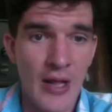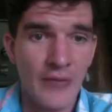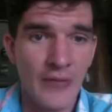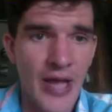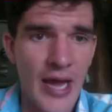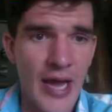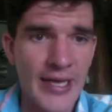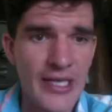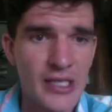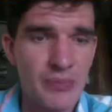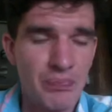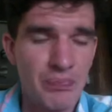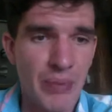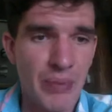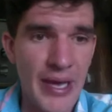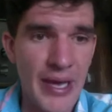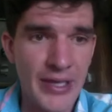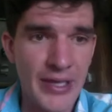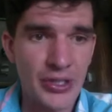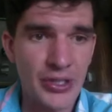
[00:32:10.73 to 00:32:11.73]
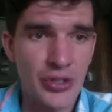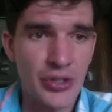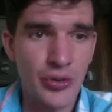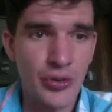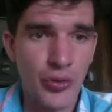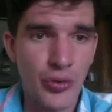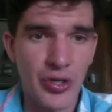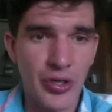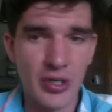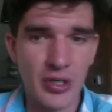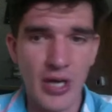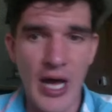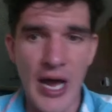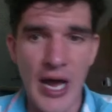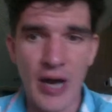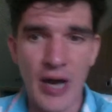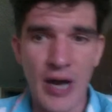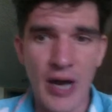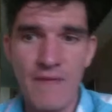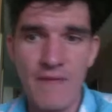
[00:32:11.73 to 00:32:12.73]
Yeah, and he's been to North Carolina
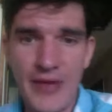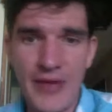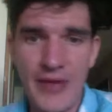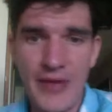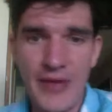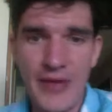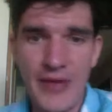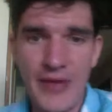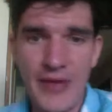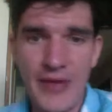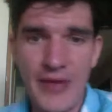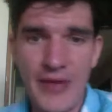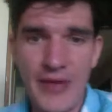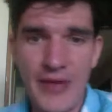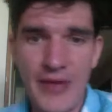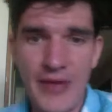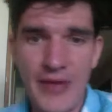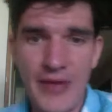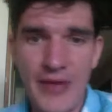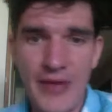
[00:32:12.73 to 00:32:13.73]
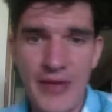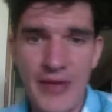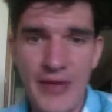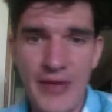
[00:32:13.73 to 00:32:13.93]
on a visit. I know that.